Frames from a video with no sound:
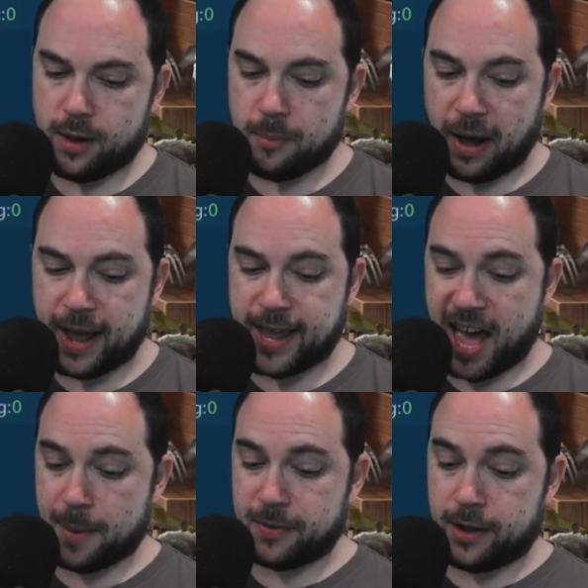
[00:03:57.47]
My
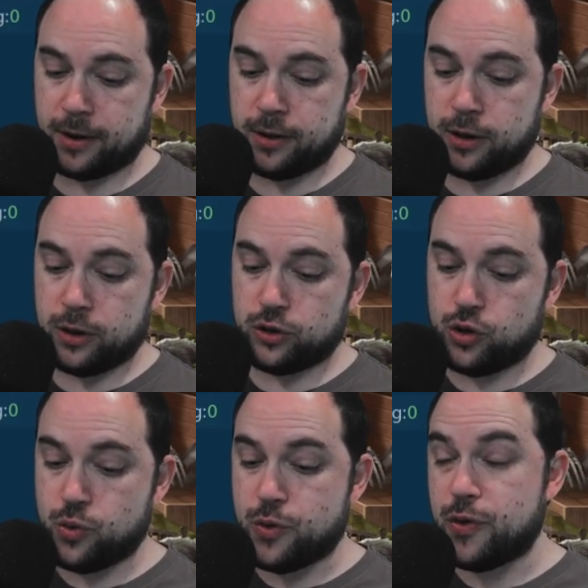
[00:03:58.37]
captain
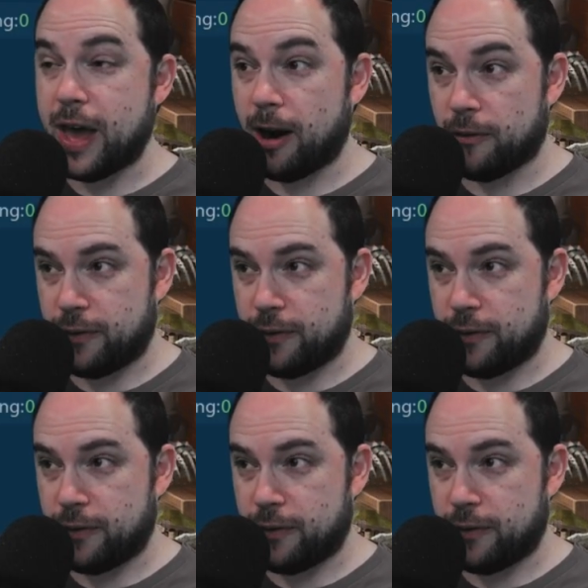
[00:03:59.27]
to their